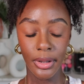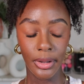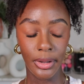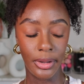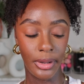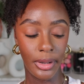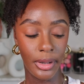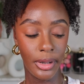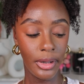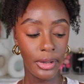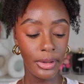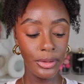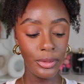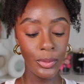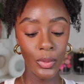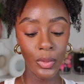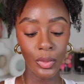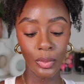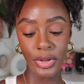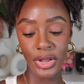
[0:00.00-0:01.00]
girl, you're
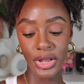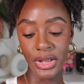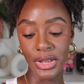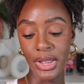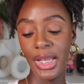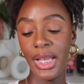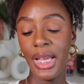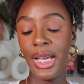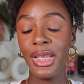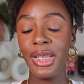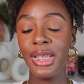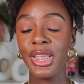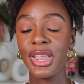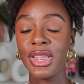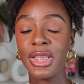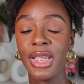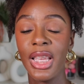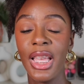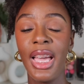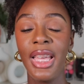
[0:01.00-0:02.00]
gonna be shining,
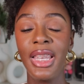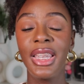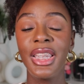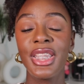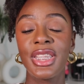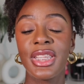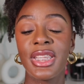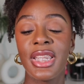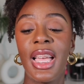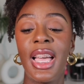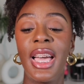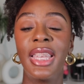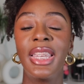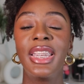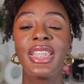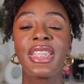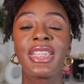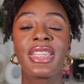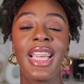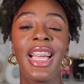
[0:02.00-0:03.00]
shining, shining,
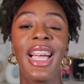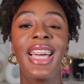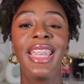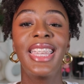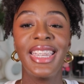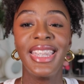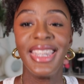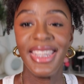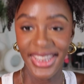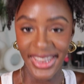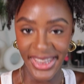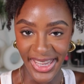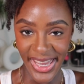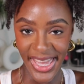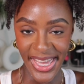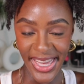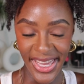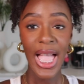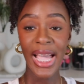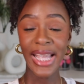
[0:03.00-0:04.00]
shining, yeah.